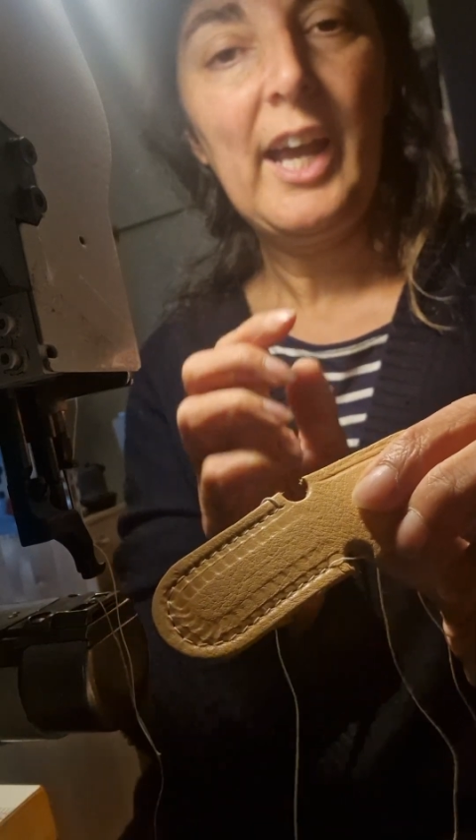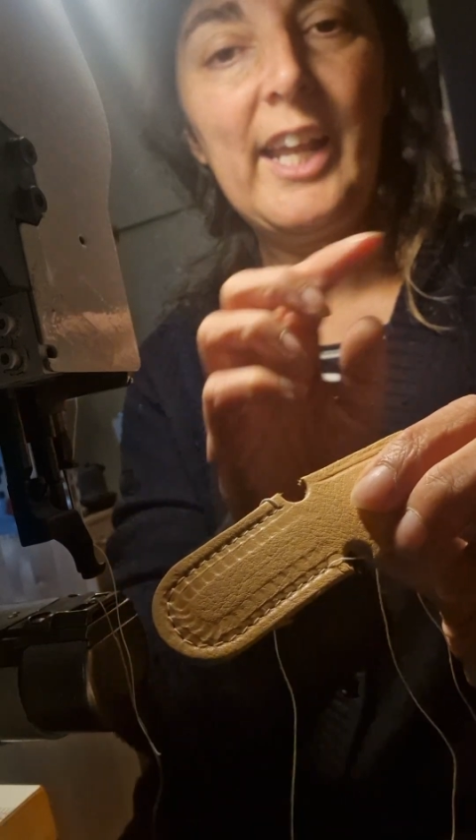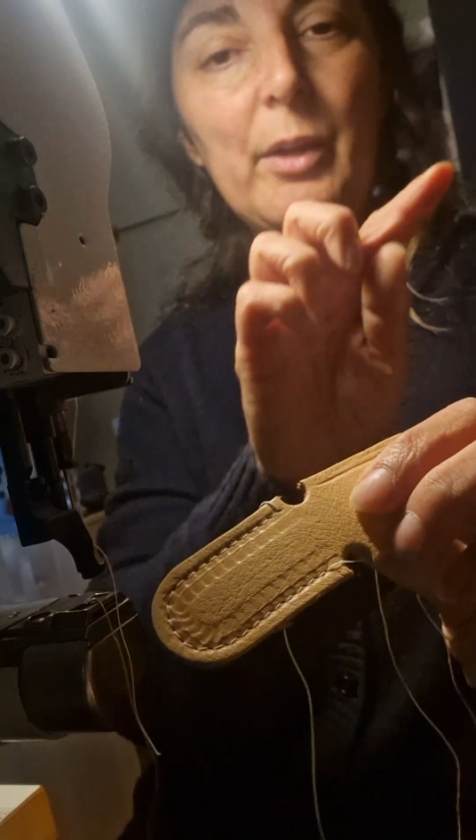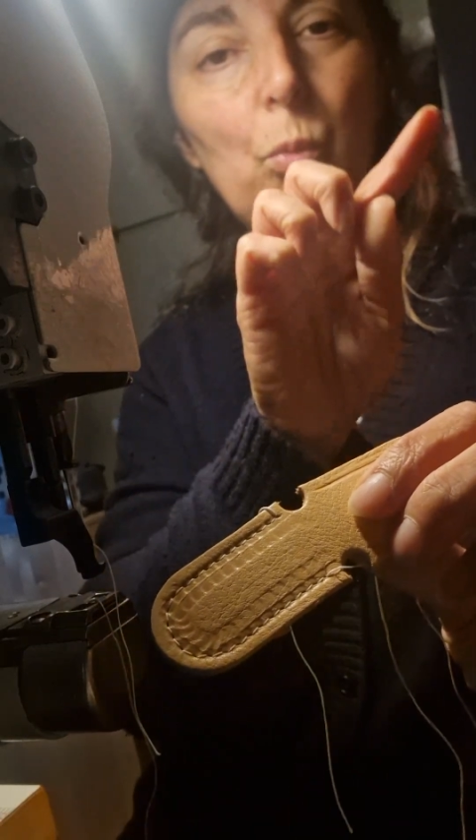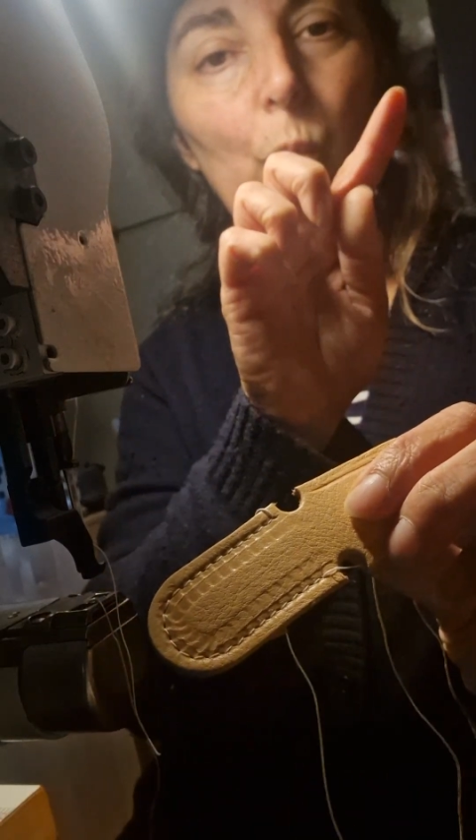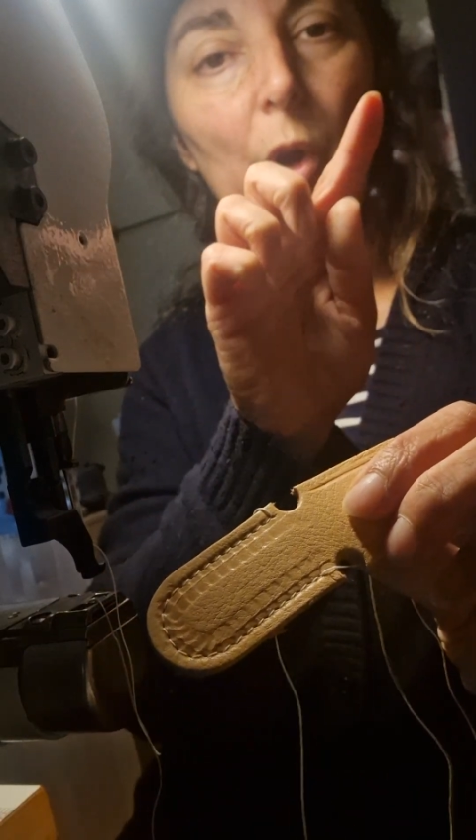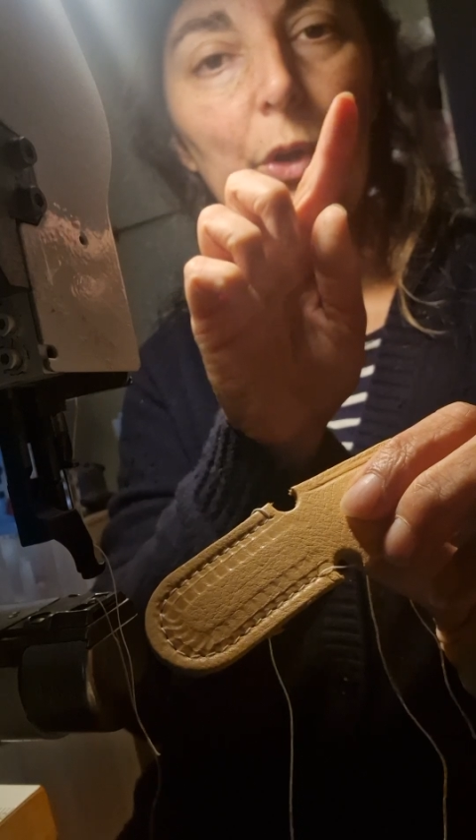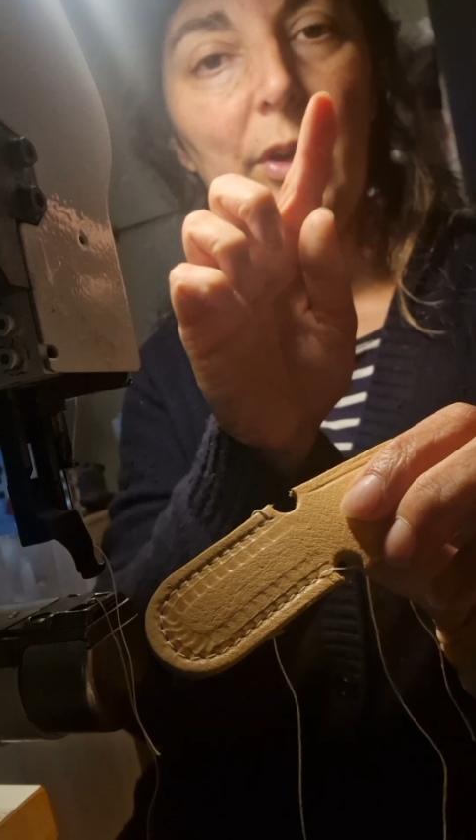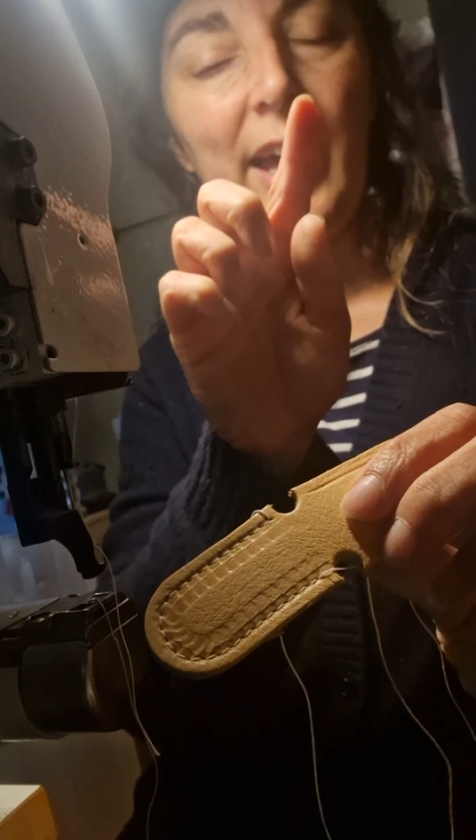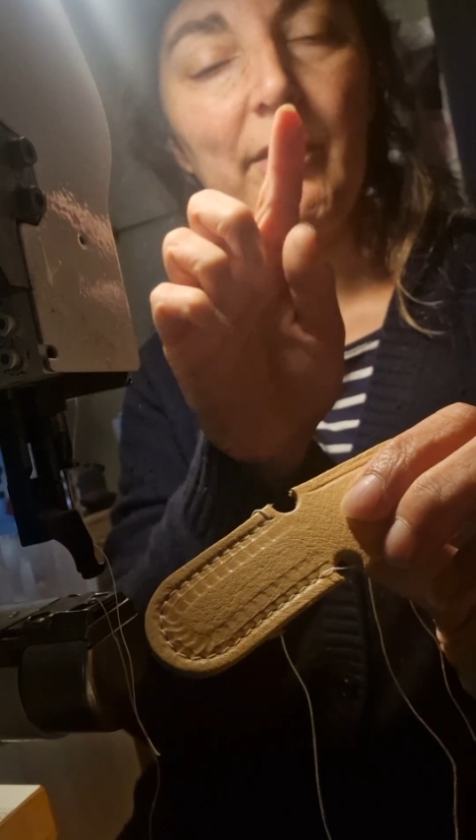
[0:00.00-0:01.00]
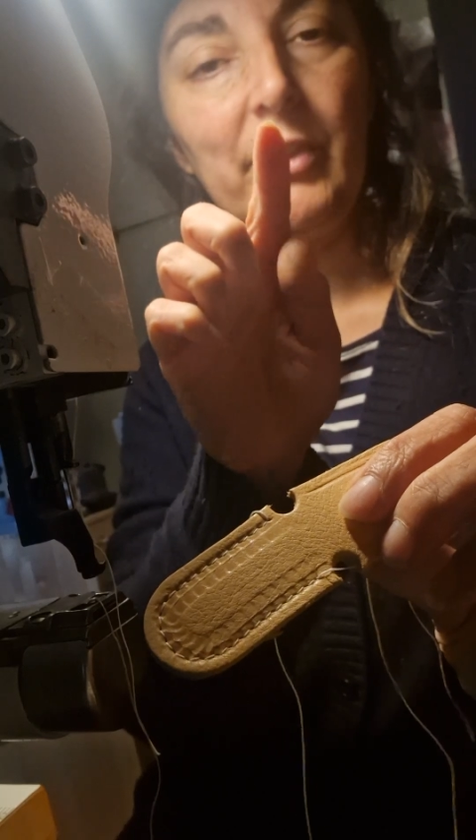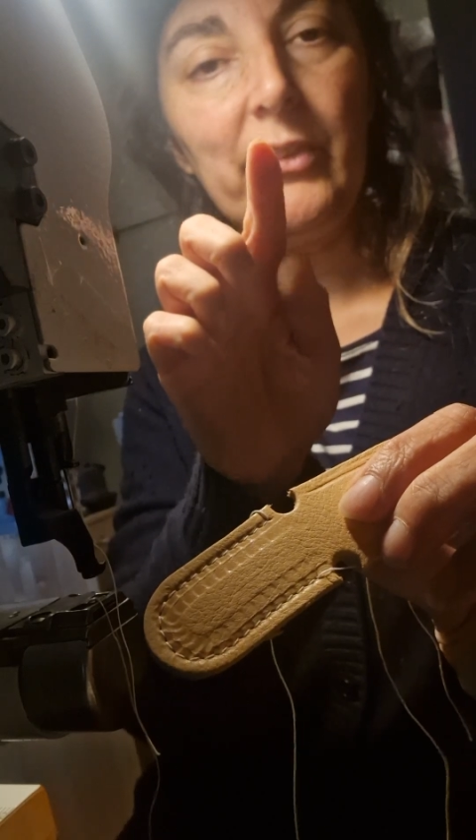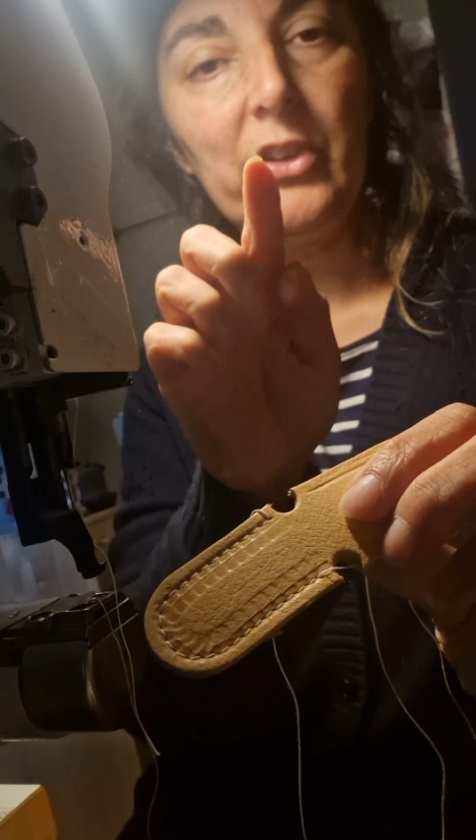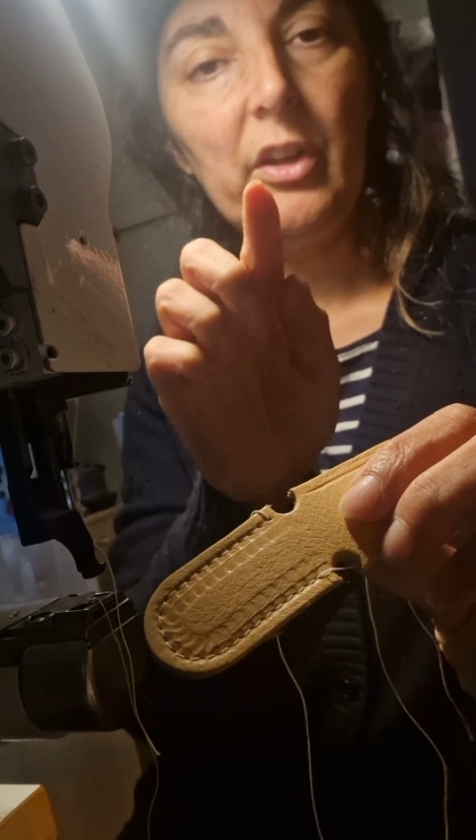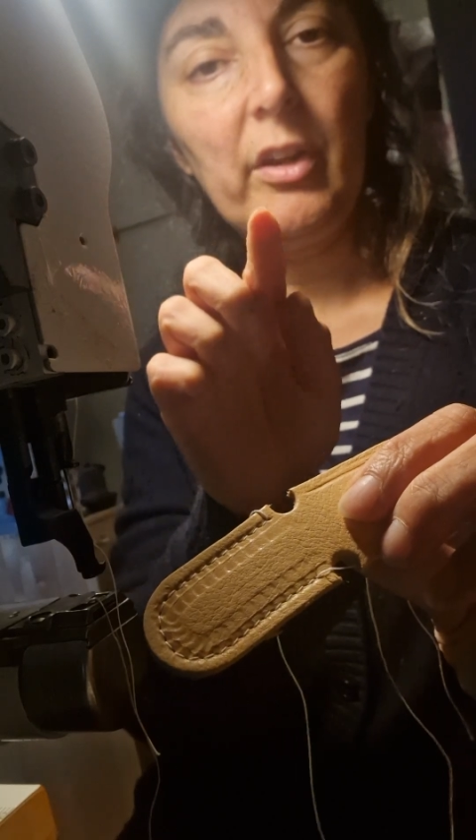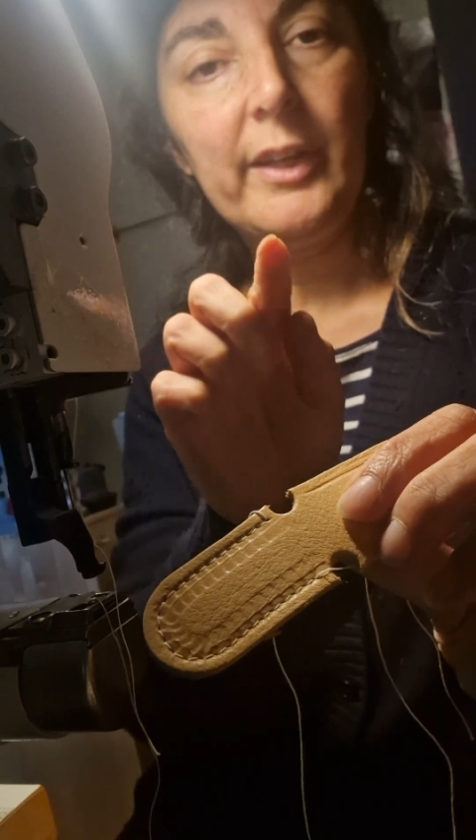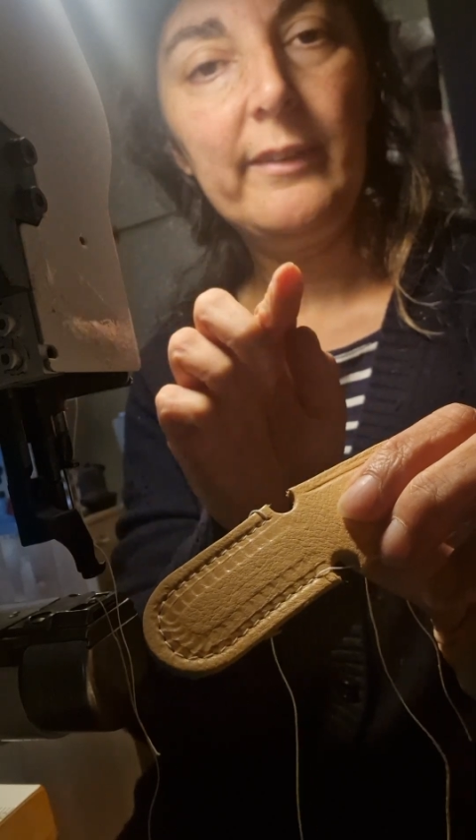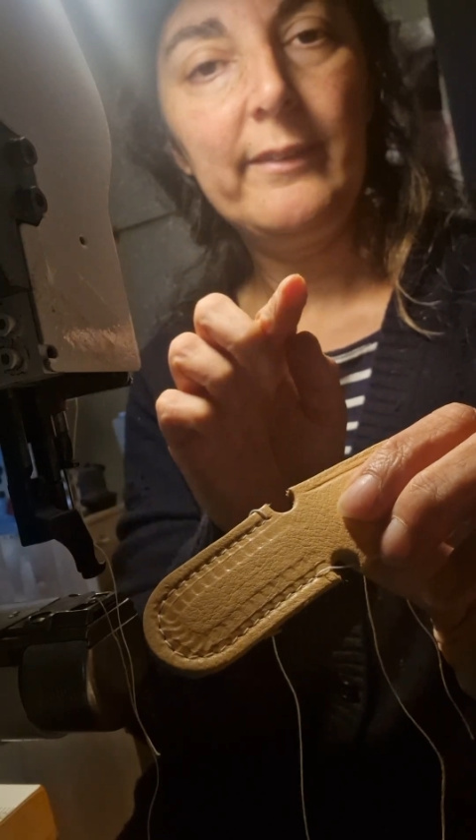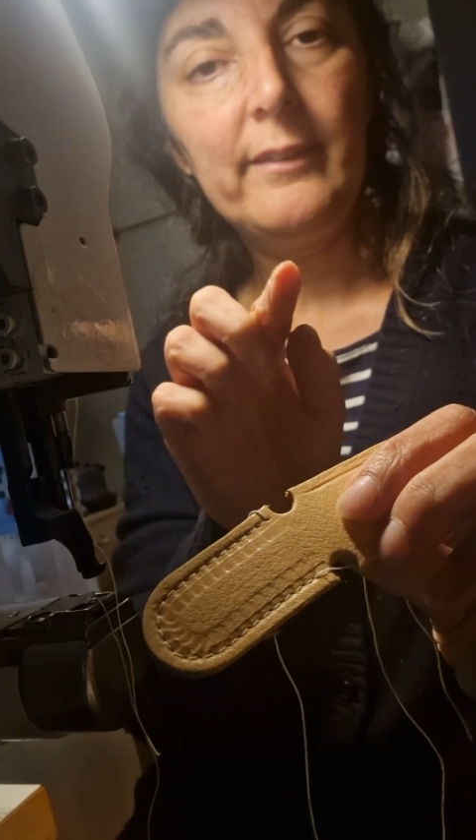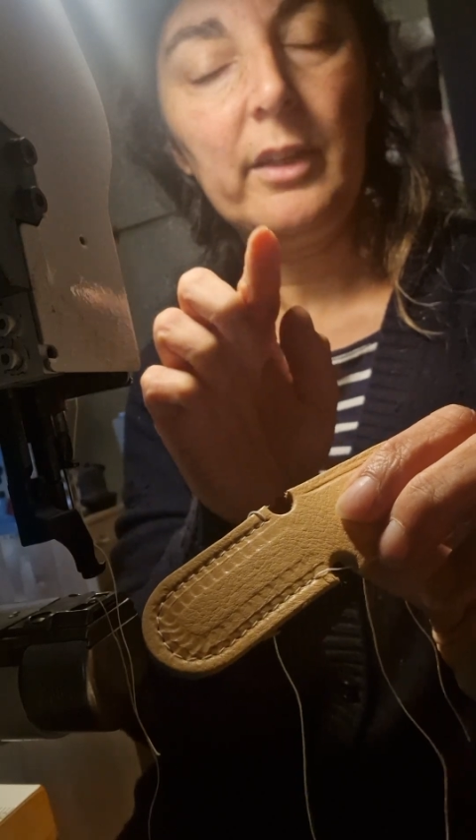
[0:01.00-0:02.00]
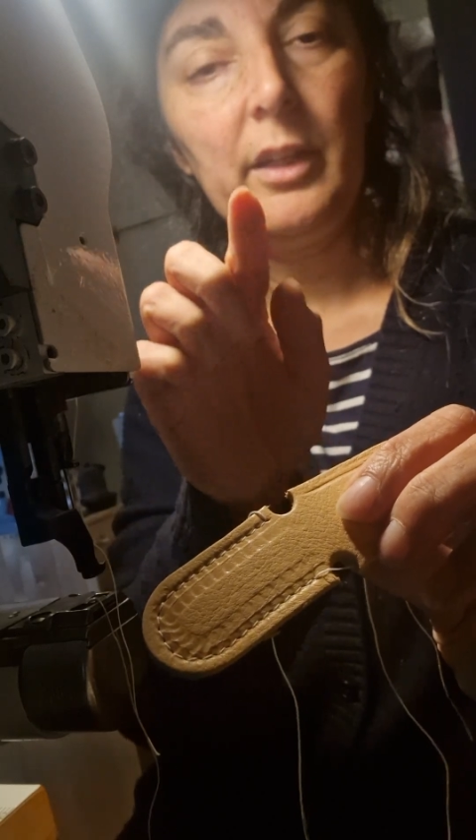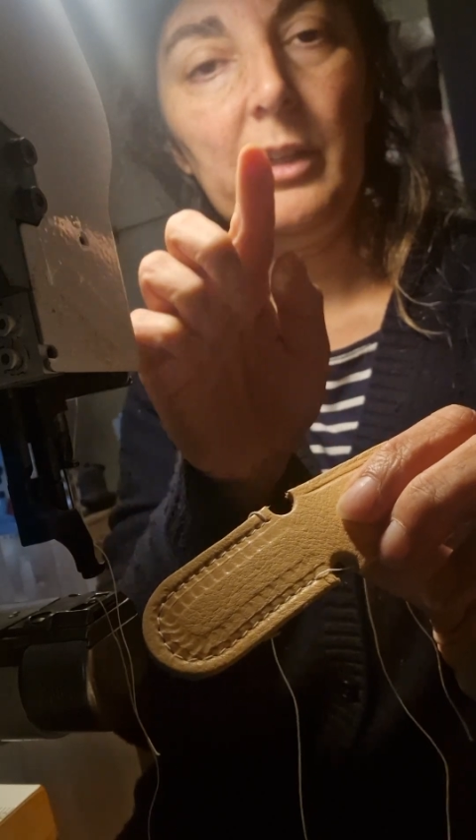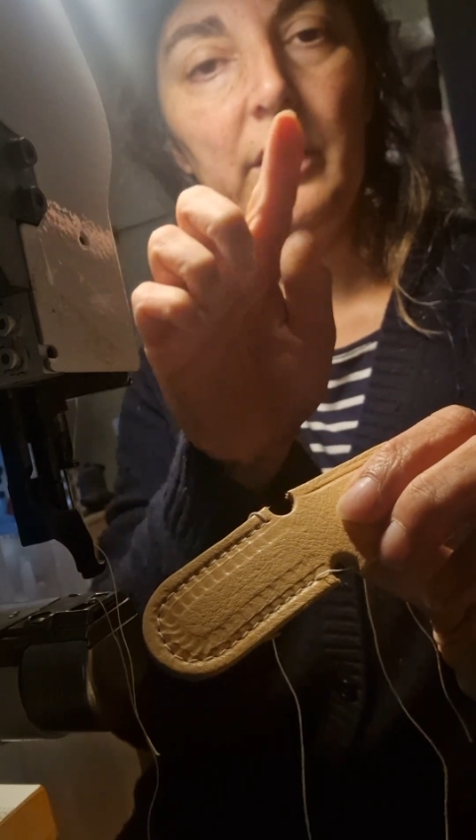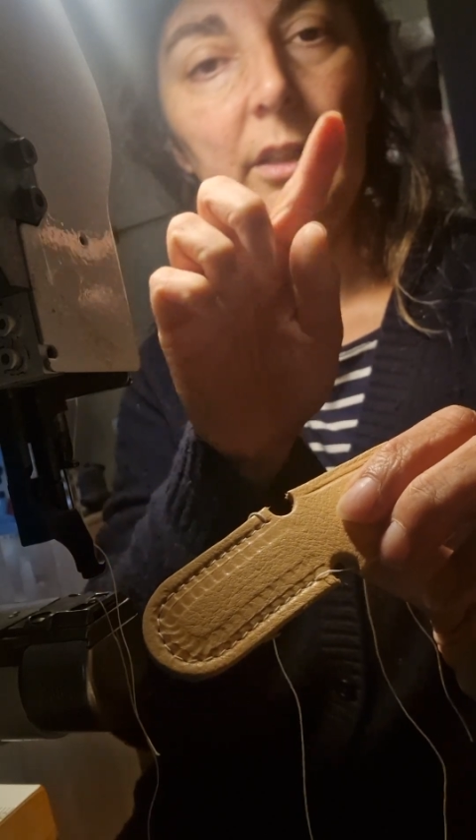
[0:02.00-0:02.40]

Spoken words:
and it won't have as nice a